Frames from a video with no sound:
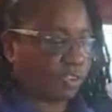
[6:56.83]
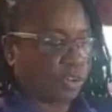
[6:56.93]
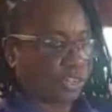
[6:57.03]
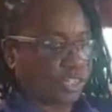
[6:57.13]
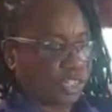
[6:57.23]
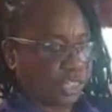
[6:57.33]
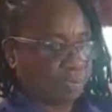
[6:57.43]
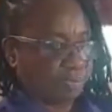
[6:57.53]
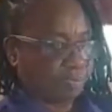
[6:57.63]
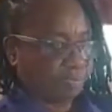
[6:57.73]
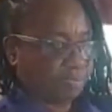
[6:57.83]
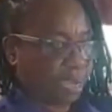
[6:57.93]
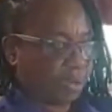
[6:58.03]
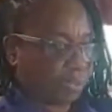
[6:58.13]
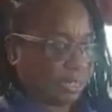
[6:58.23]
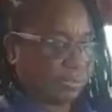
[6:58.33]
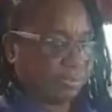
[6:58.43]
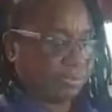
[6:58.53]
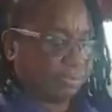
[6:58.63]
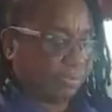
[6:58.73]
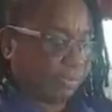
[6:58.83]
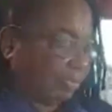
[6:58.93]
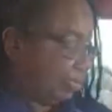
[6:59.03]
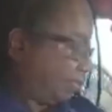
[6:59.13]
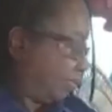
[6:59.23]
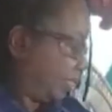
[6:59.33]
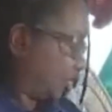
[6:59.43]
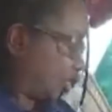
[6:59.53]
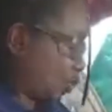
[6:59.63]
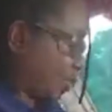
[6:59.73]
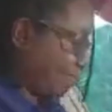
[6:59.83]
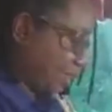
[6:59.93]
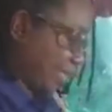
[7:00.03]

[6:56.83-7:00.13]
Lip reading: our chili powder. So we put